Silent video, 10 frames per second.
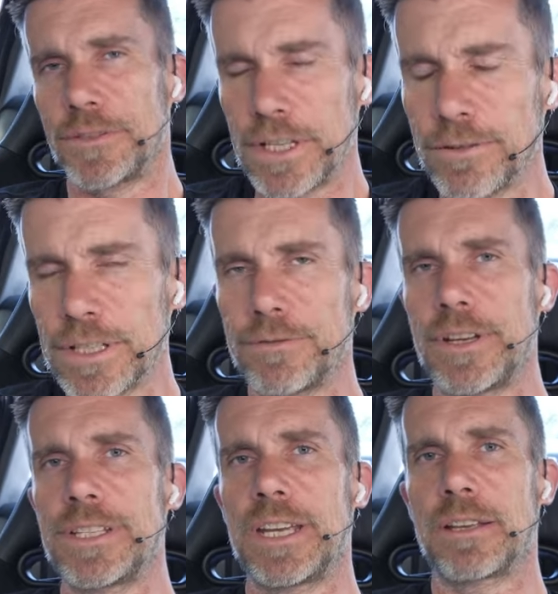different to
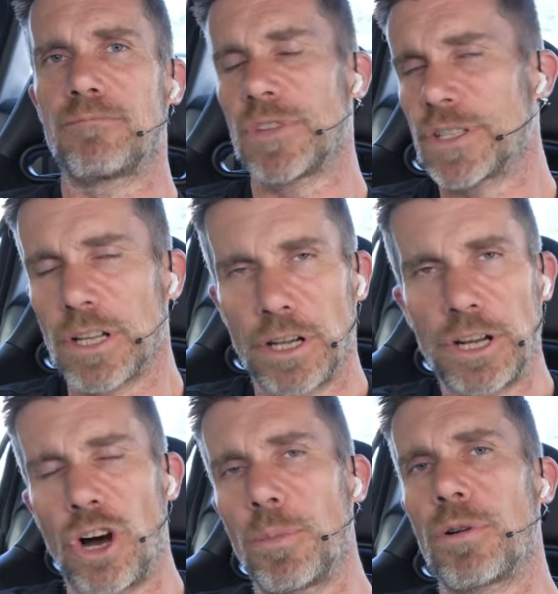VTEC, they're still only
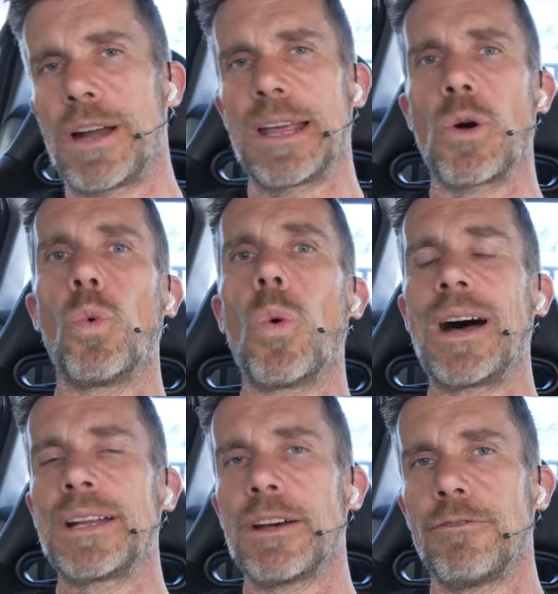operating
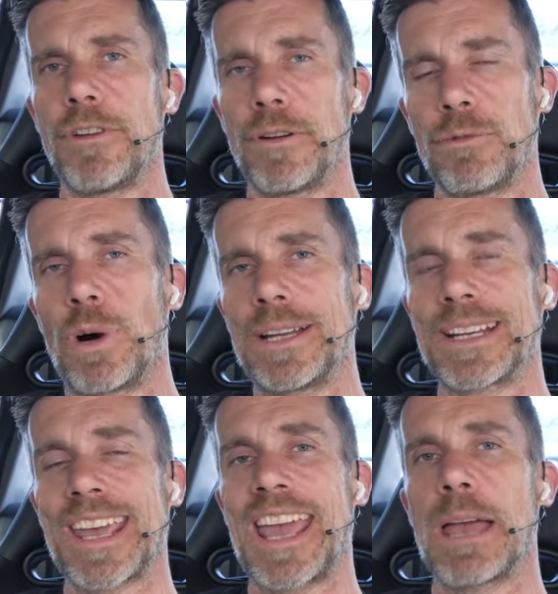one
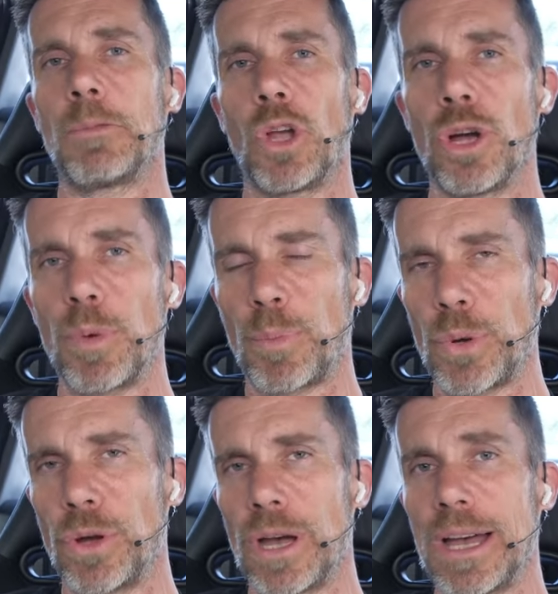cam lobe
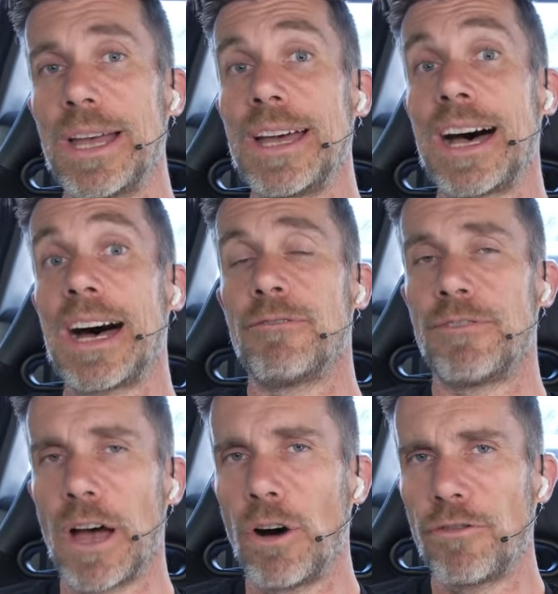per
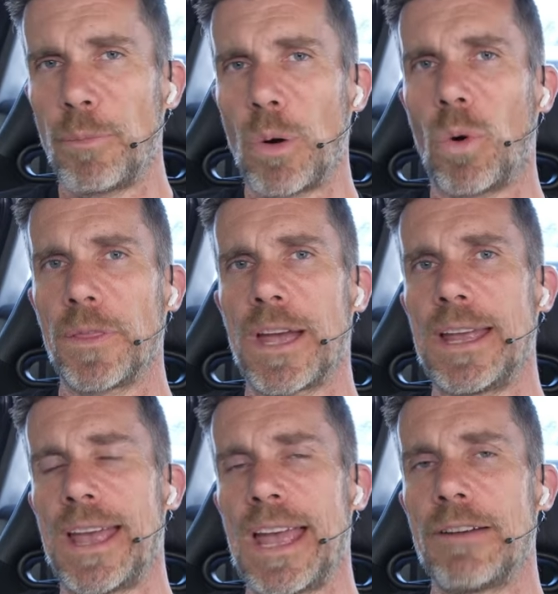valve, but what they
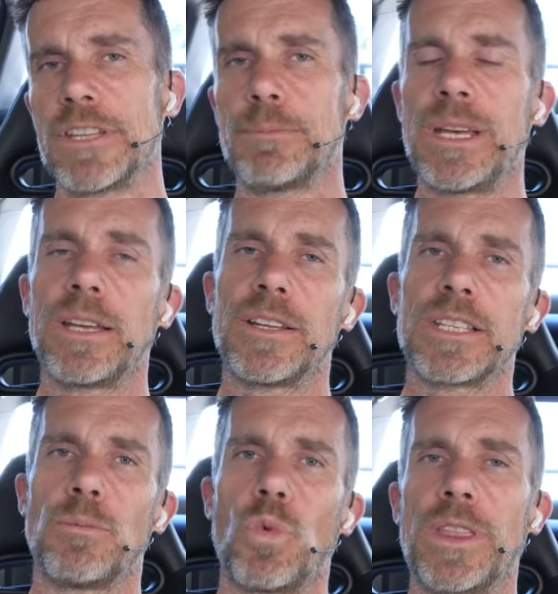have is a
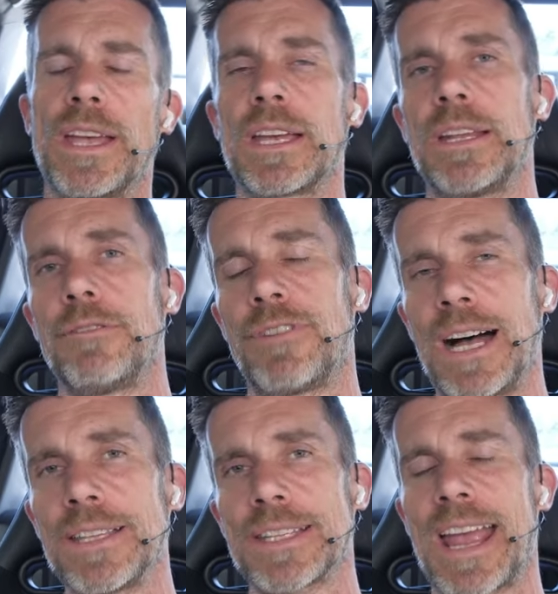mechanism where they can
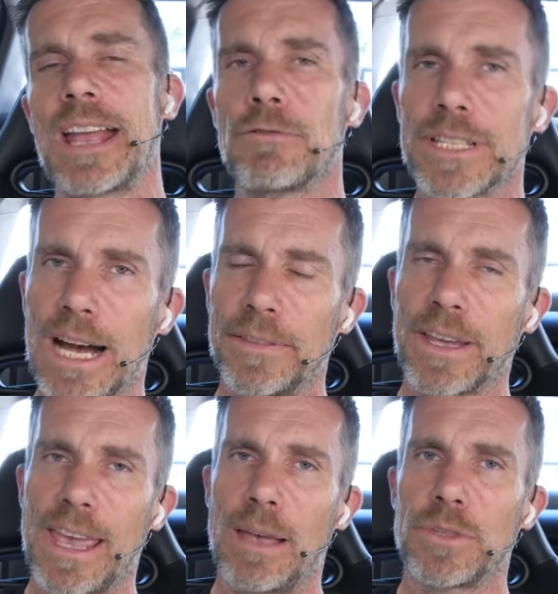advance and retard the
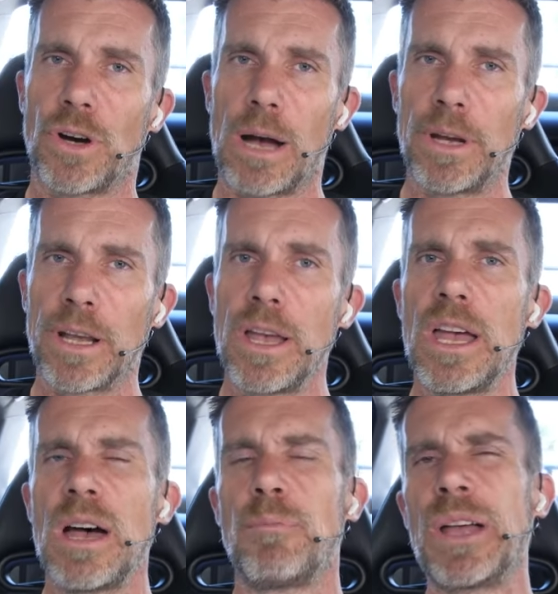cam timing,
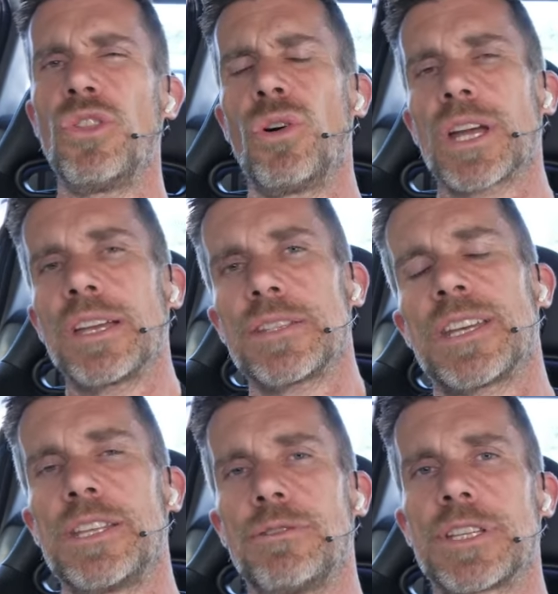but not
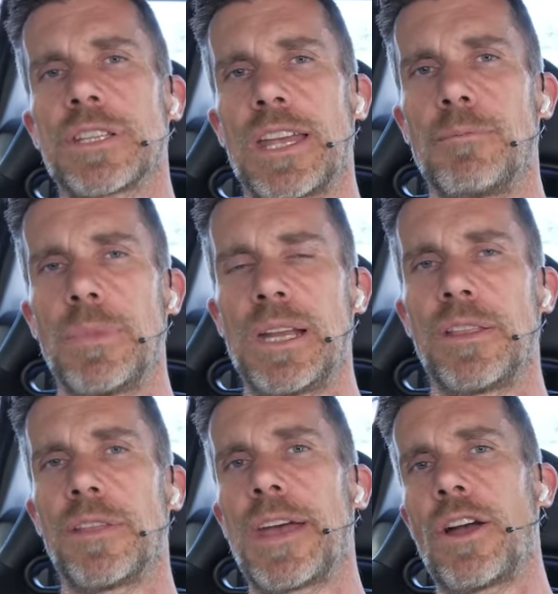continuously, meaning
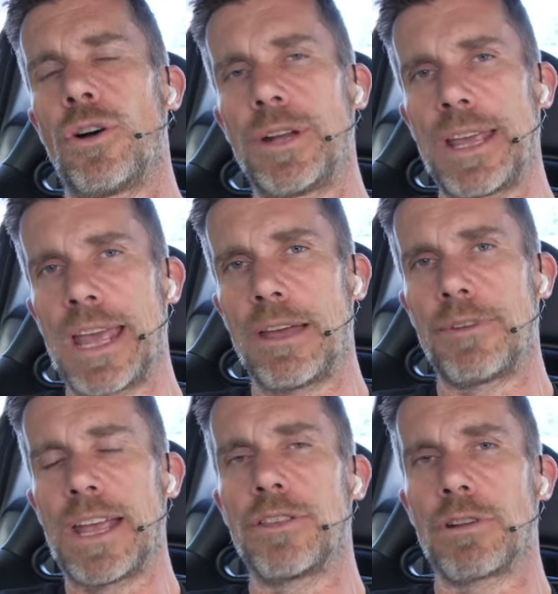that they only have
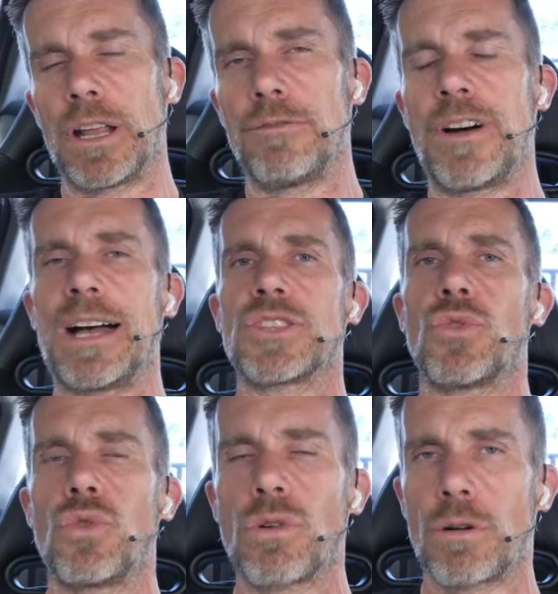either an advanced
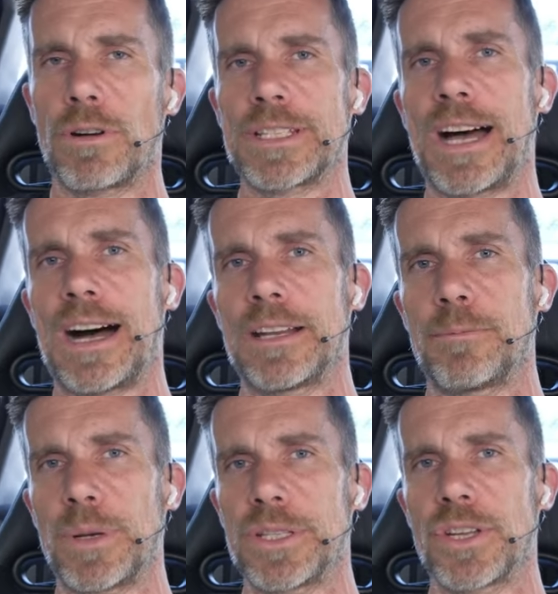or a
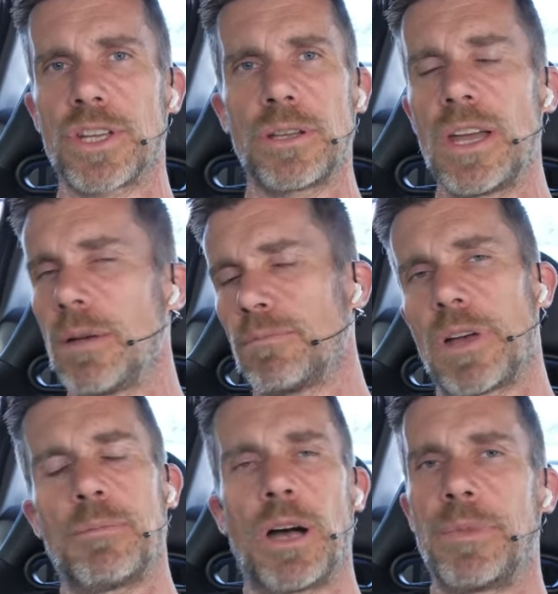retarded position.
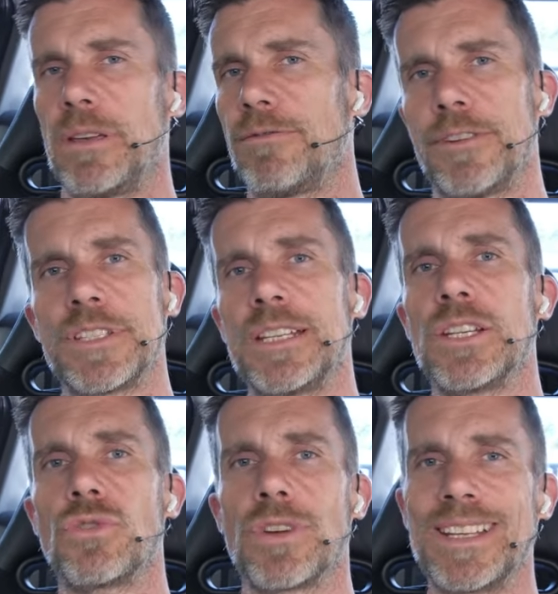It might be 15
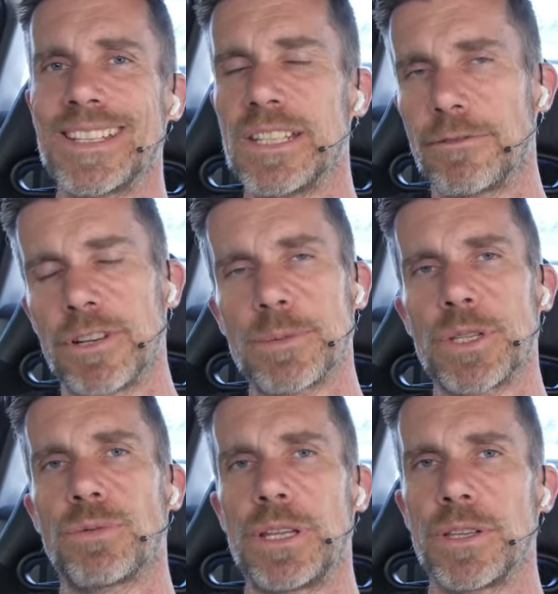degrees difference
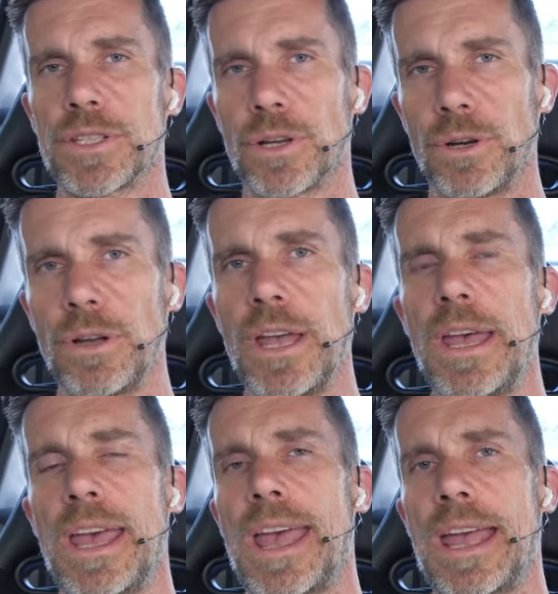between the two,
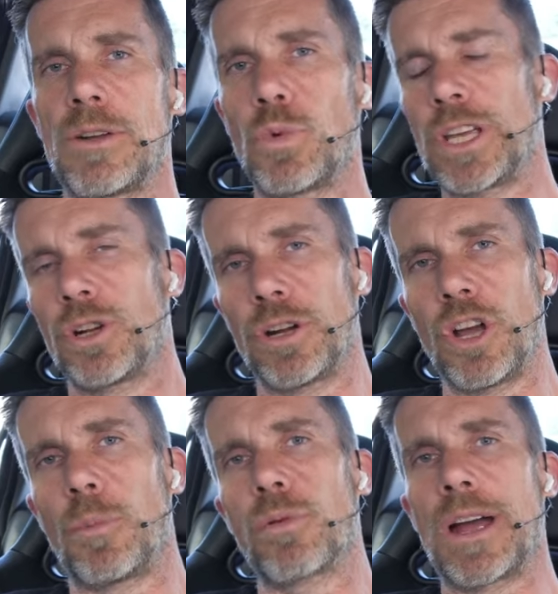and we can only
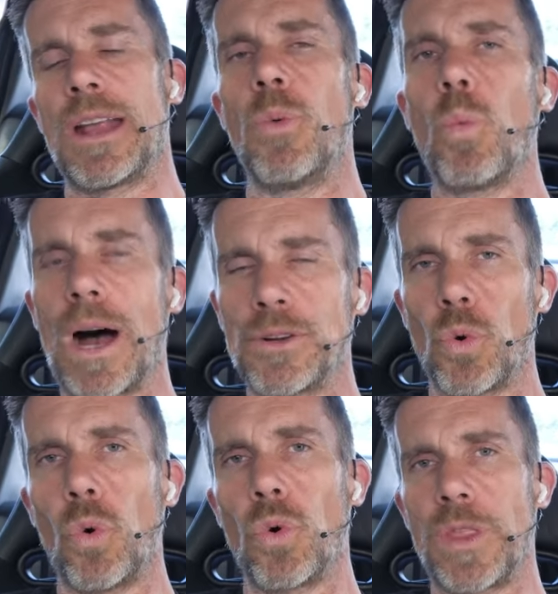operate in one
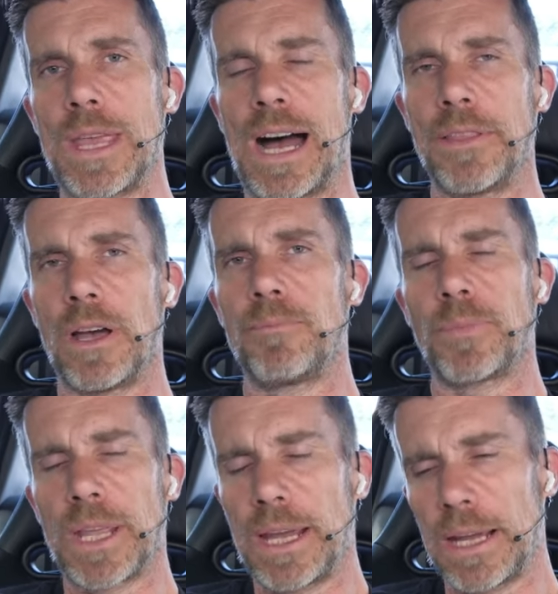or the other.
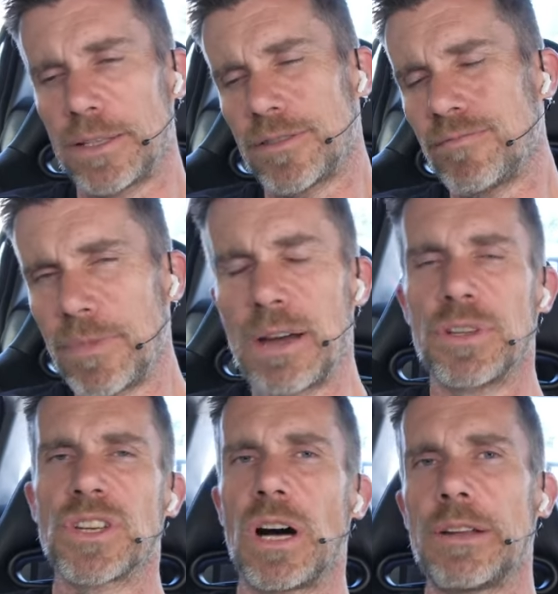And that
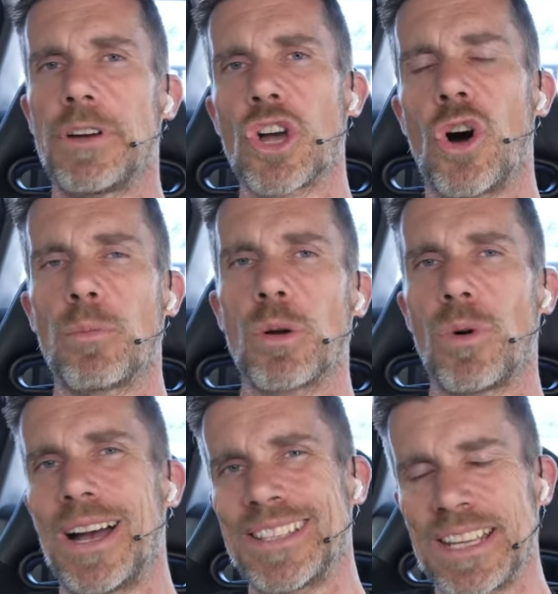was kind of a
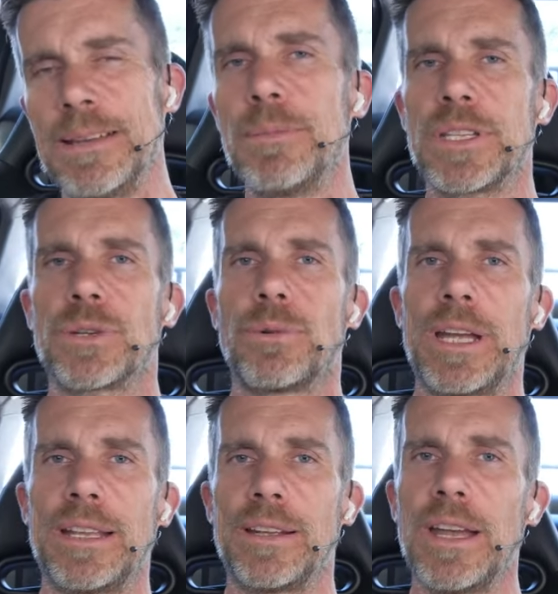compromise in
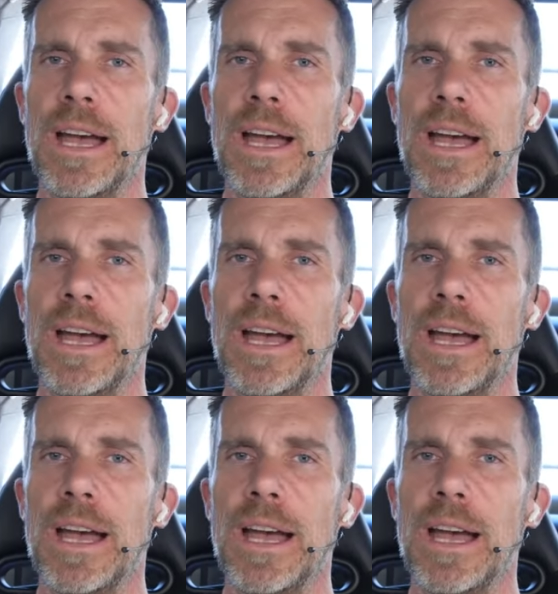between